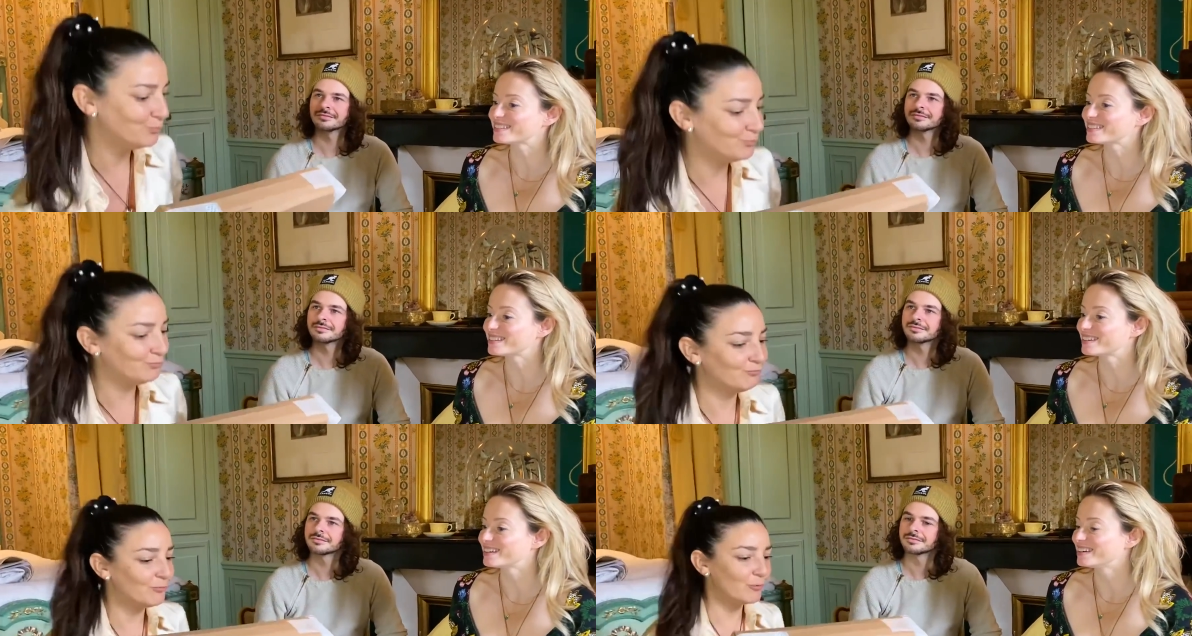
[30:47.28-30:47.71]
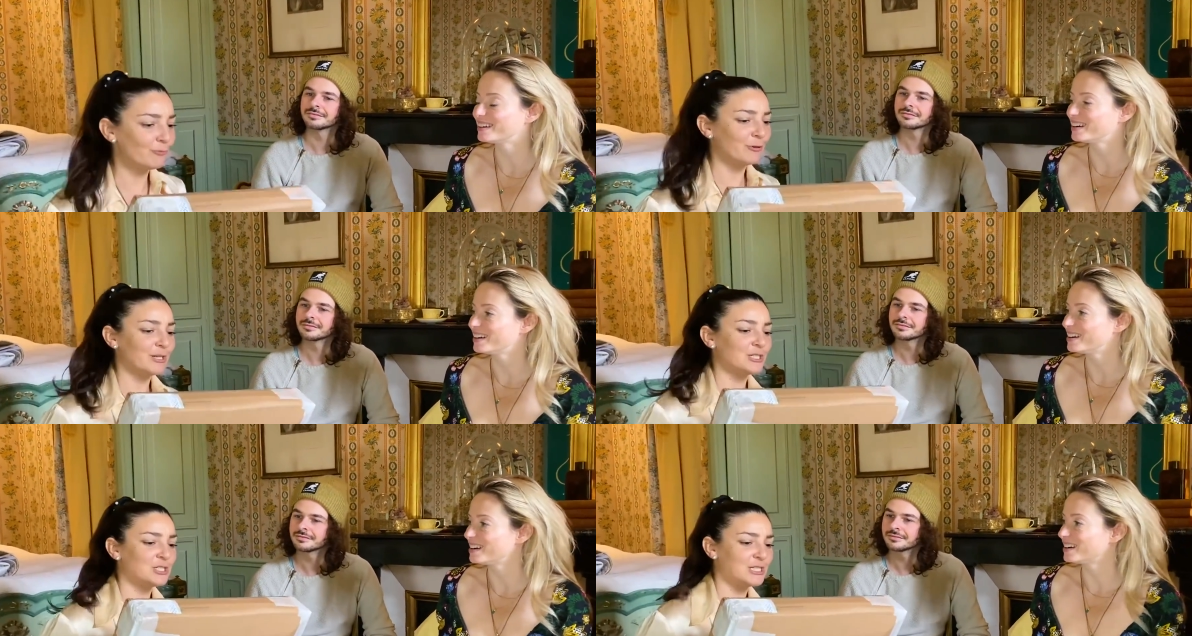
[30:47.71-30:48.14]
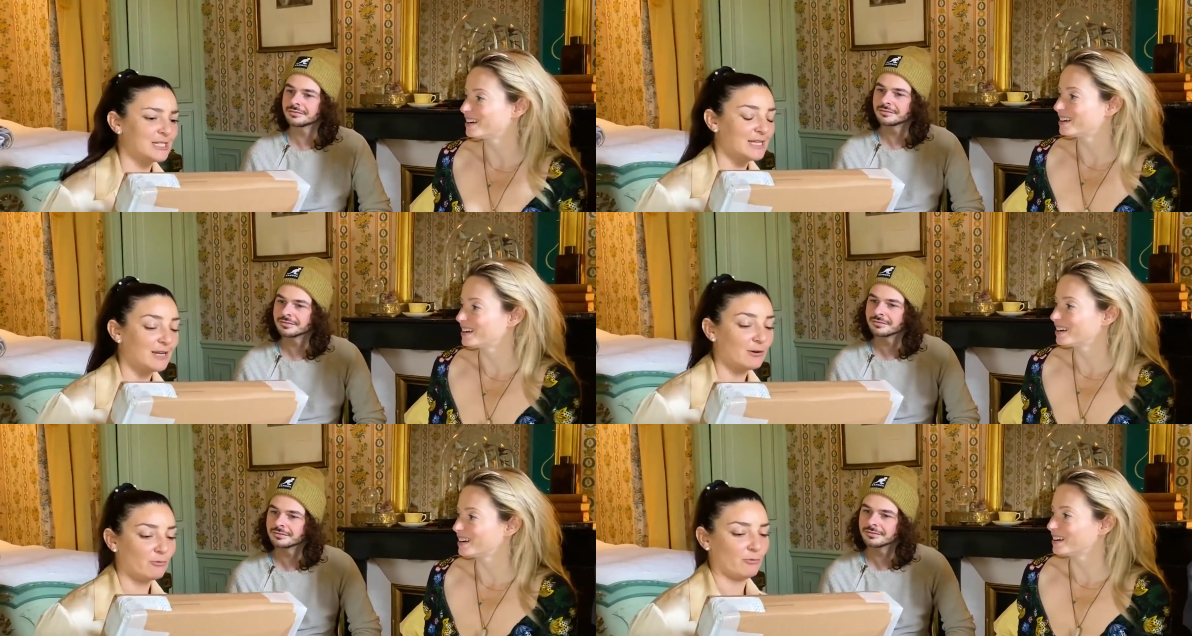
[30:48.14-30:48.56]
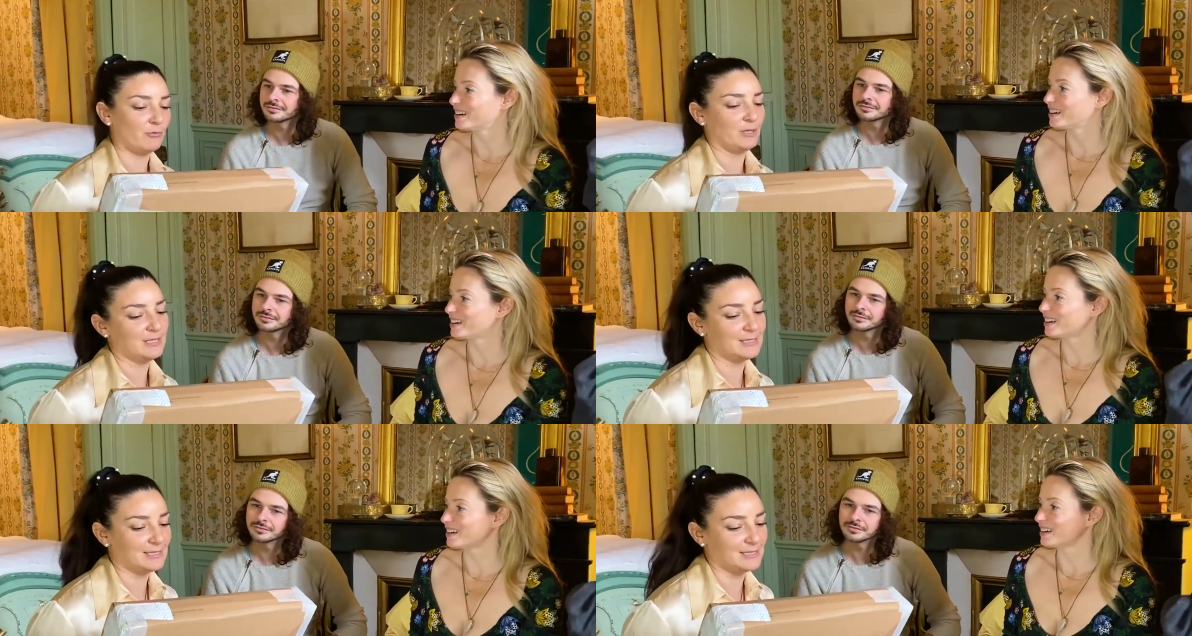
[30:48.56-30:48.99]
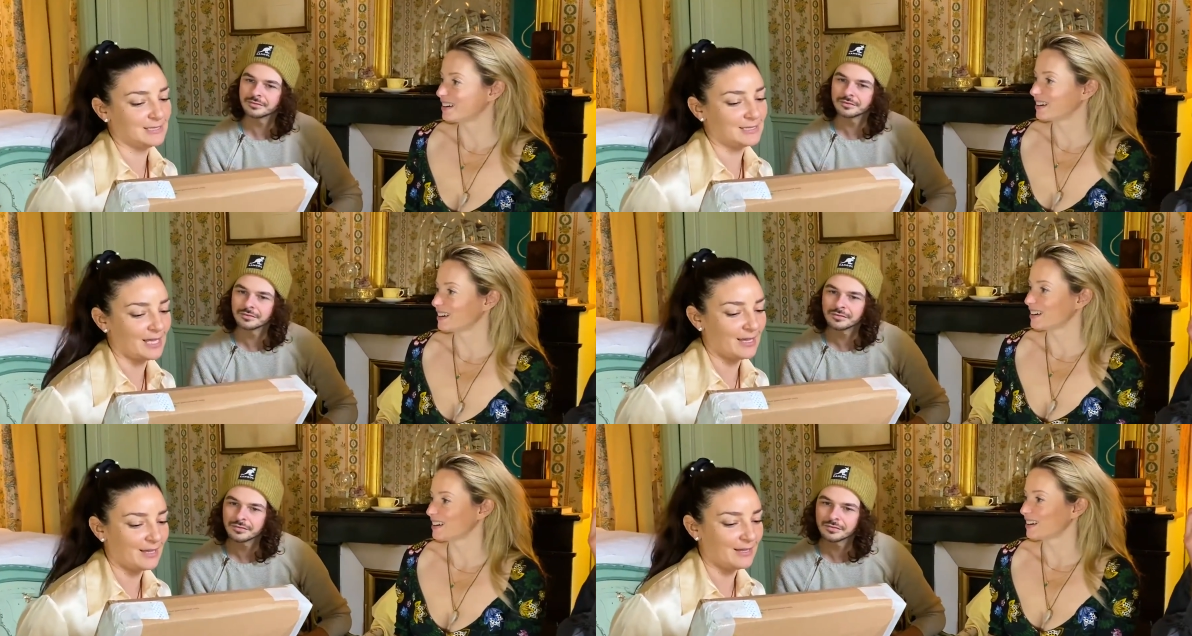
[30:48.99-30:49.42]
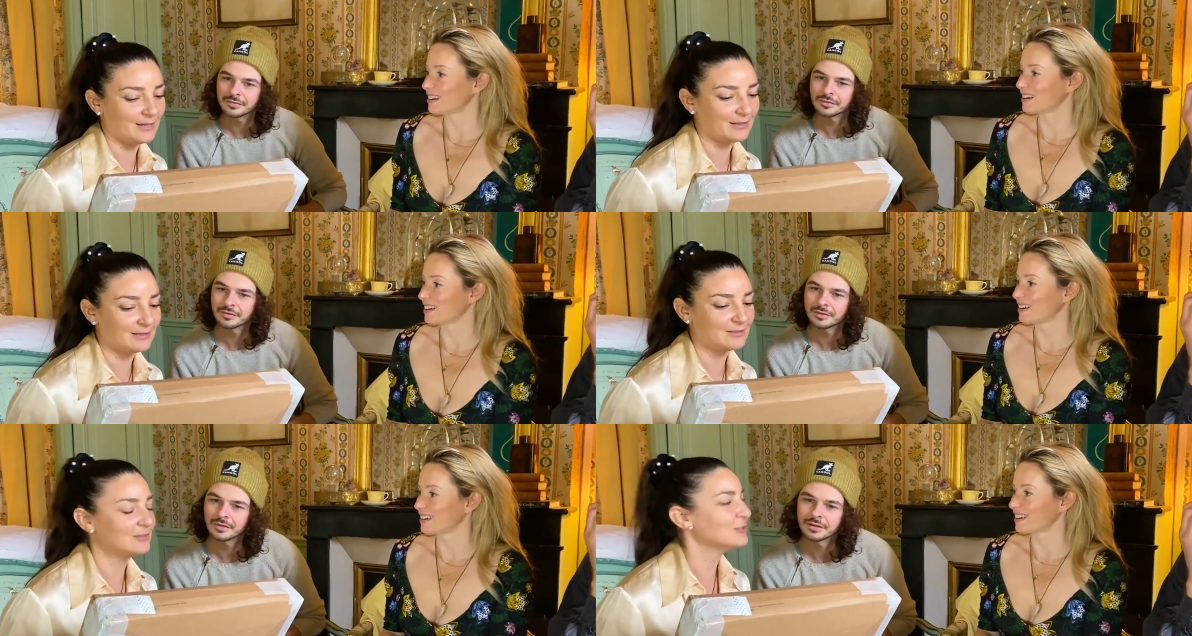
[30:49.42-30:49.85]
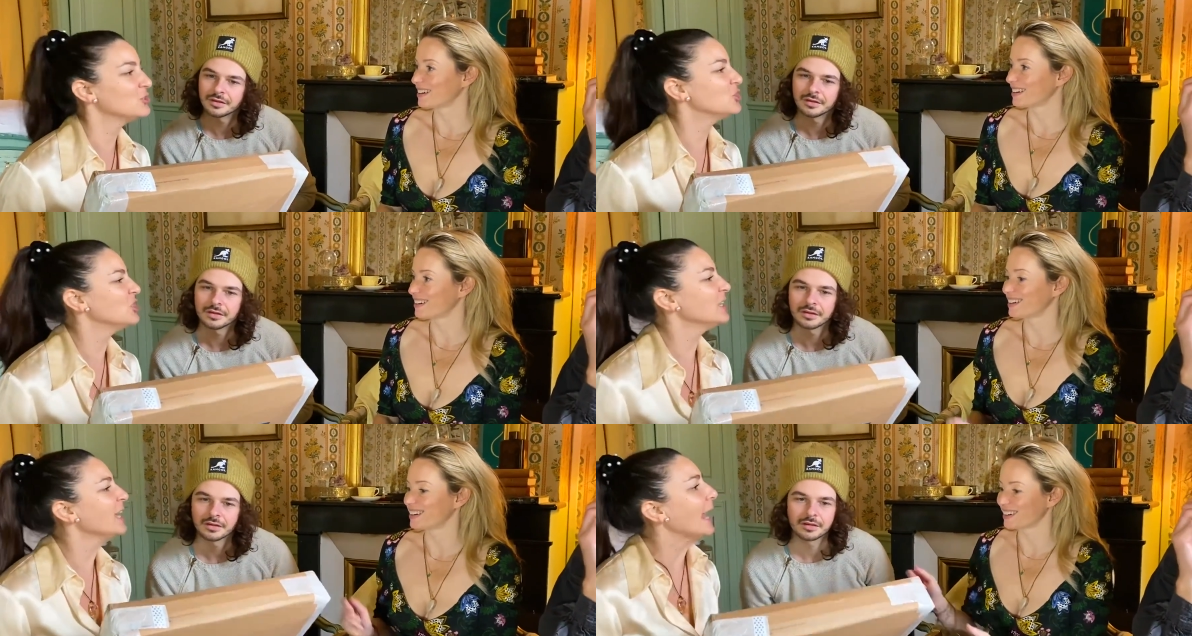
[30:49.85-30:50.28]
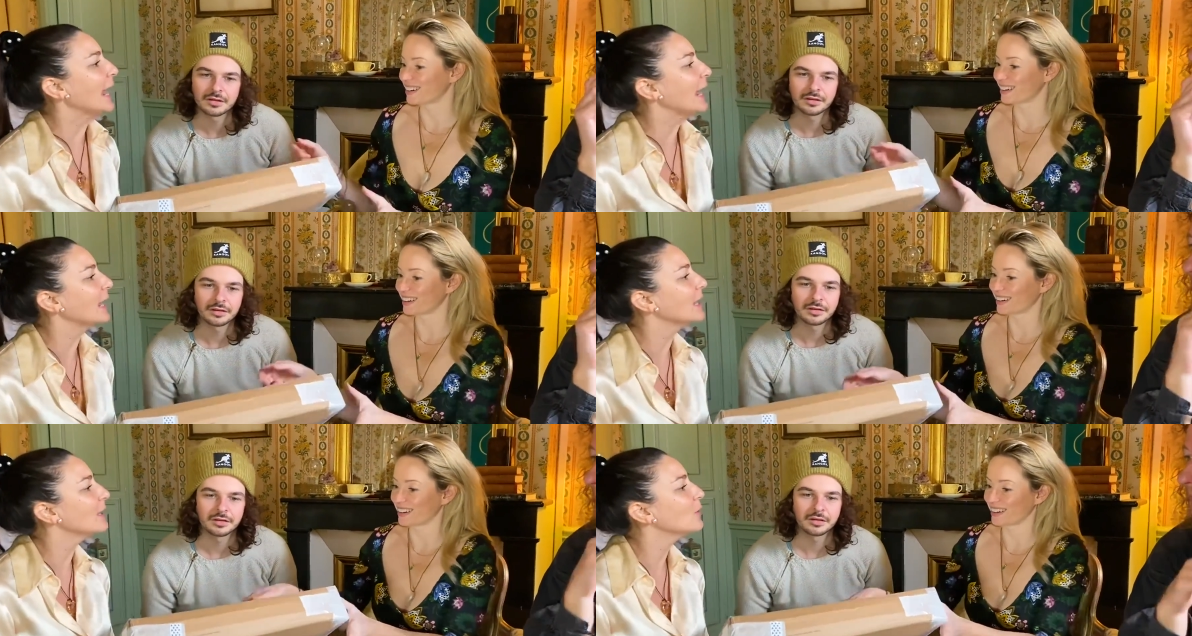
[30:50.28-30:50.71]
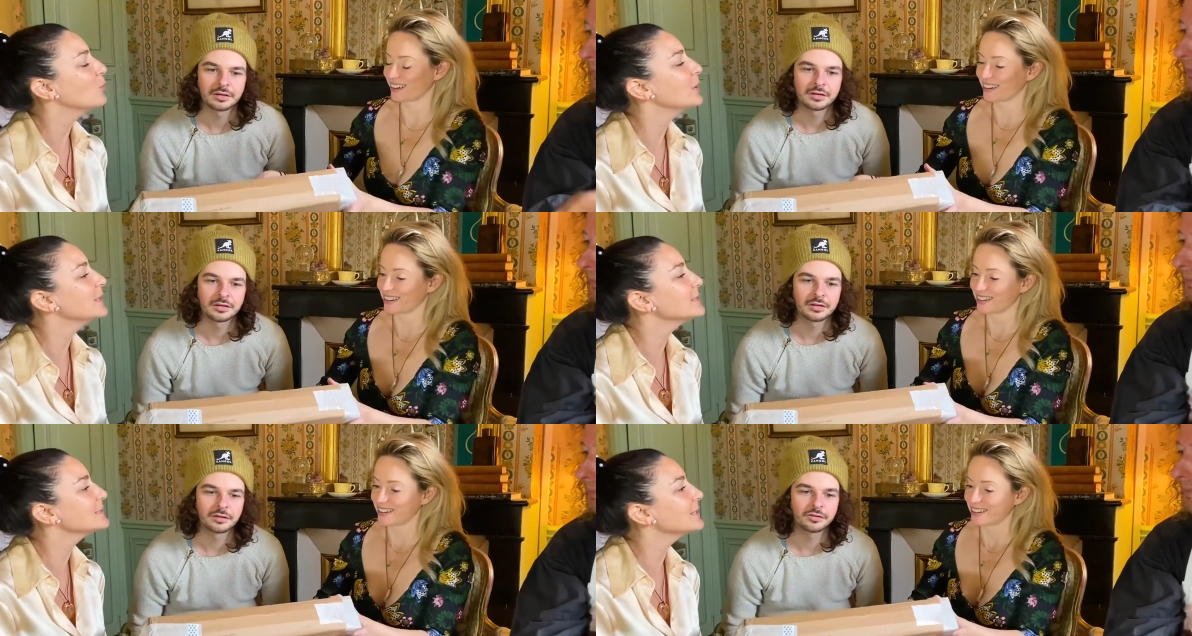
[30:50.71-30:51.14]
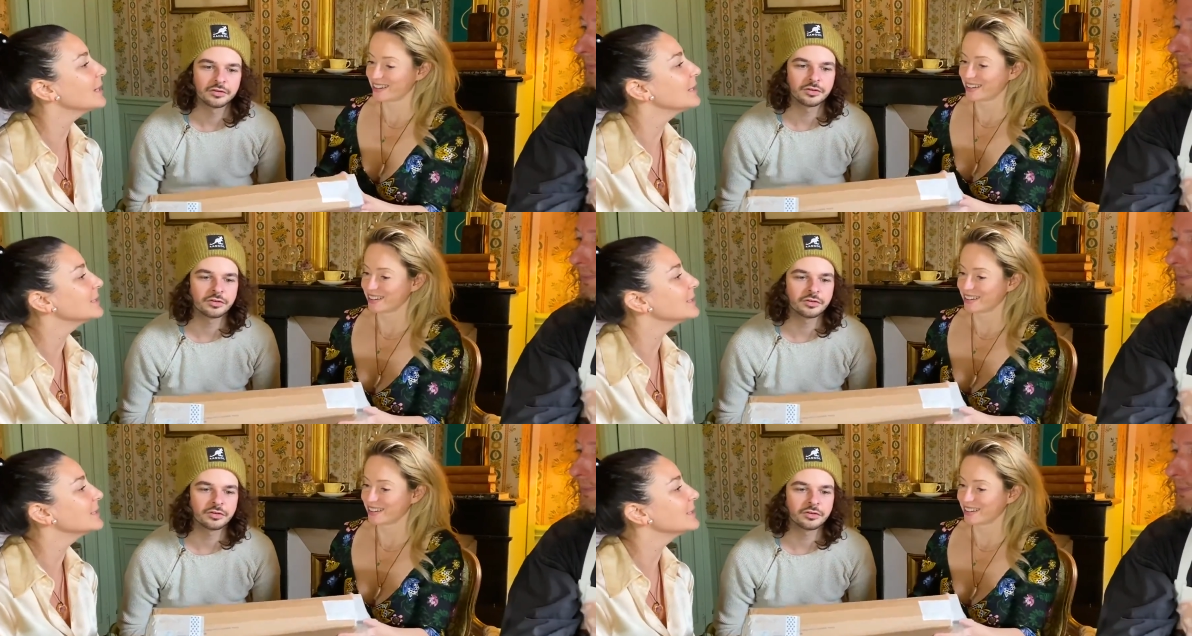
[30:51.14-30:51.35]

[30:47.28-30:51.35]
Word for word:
Speaker 1: Mm, Regina Ruiz. GA. What is that?